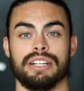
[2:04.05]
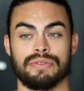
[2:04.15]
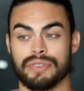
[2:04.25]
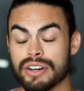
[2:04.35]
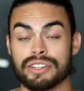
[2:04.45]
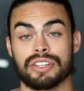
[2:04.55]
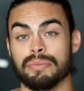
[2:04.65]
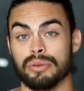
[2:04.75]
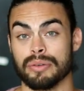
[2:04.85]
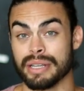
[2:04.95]
It's very
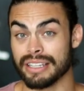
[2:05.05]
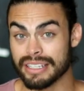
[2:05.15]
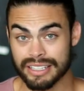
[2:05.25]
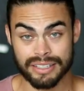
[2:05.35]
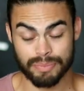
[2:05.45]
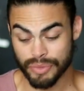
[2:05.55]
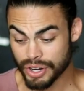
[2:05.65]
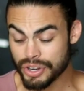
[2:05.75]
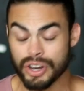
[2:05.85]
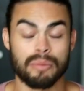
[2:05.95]
simple. I mean, this is
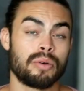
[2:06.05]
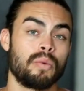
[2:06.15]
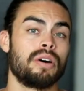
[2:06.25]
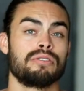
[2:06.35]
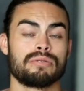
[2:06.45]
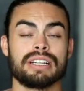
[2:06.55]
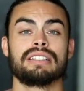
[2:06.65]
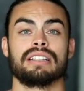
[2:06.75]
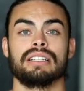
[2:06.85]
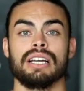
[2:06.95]
the number one
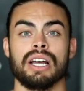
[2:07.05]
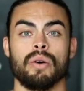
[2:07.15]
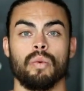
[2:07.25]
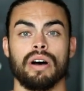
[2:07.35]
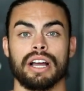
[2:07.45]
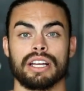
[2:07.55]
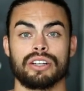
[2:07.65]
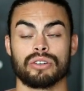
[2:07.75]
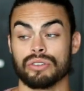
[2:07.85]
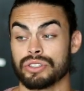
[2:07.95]
reason why
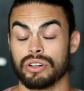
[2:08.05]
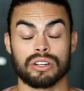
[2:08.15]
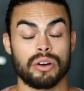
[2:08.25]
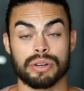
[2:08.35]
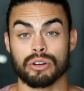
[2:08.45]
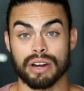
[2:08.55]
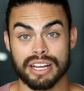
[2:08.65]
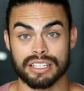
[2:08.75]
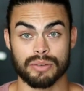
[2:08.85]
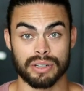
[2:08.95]
girls start going
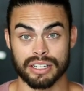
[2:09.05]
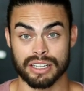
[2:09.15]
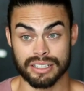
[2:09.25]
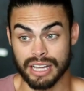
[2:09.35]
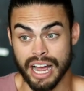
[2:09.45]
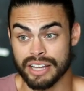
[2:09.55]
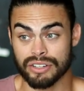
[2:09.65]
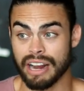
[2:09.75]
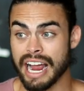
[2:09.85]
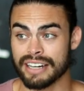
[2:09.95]
crazy when because guys
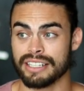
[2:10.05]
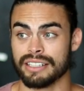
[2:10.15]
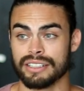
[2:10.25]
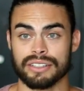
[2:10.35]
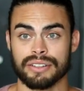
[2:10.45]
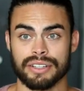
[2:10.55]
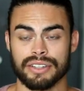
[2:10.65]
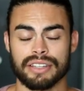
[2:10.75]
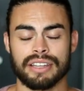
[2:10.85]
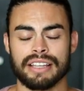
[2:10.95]
are acting.
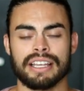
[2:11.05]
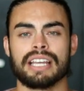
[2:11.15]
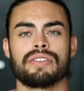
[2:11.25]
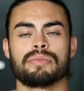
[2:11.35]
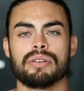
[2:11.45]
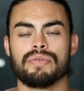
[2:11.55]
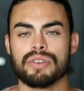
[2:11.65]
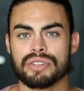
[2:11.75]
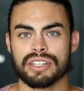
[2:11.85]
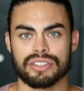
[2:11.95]
They, they give them
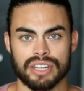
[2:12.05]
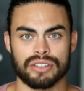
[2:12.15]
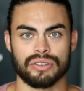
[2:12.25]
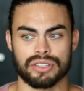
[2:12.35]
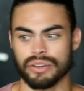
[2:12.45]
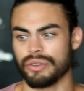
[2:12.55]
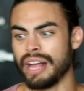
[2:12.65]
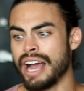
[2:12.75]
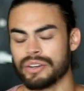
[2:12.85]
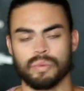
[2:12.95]
confusing signals. You know, they'll
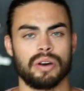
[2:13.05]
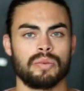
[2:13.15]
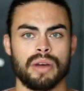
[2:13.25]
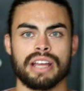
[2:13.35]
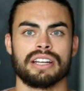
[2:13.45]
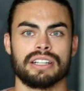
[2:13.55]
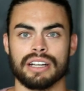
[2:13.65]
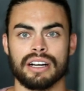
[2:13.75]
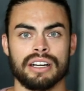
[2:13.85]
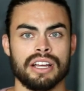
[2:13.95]
act one way and
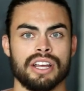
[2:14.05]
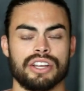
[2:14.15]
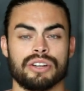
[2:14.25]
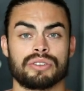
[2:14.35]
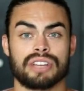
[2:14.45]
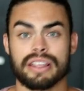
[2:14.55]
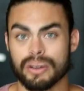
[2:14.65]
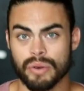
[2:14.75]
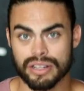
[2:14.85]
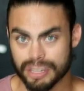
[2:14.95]
uh, you know say
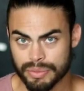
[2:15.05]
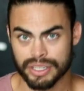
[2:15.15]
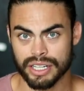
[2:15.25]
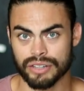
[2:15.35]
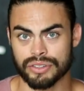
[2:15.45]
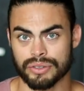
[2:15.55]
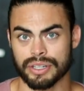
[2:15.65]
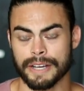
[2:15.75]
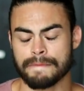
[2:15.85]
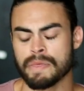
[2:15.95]
they want something else.
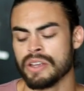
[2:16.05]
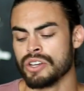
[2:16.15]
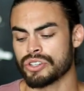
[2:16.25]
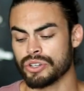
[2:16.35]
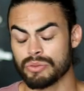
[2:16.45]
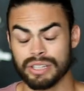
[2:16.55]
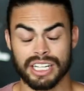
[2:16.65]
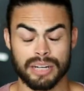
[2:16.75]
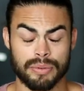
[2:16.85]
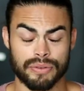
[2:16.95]
Okay, so you really
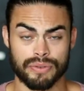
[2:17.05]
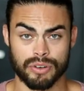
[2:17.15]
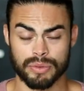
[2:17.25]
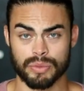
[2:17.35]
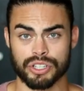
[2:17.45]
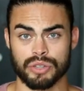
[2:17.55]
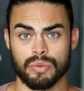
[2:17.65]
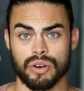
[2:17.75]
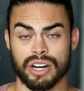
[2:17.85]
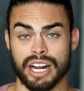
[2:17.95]
need to be firm in what you
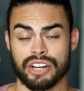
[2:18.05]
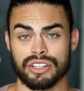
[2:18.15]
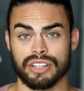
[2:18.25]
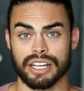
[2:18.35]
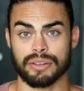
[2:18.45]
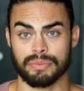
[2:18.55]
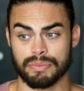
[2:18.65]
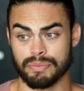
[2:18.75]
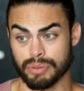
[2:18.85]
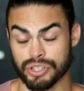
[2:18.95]
want and actually like
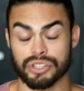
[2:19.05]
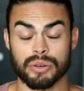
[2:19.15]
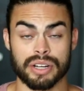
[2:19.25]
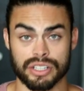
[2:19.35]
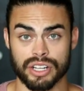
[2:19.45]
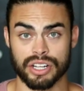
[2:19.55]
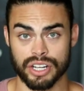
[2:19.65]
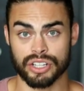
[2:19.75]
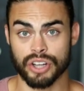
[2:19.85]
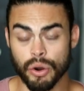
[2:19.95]
pursue it and,
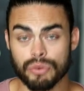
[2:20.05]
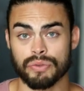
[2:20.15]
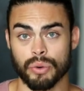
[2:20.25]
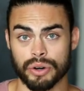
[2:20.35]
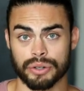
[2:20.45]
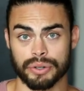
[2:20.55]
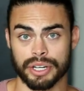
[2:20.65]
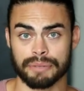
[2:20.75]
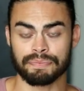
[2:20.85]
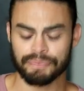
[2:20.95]
and go for it,
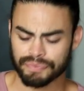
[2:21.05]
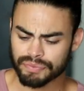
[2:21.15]
okay?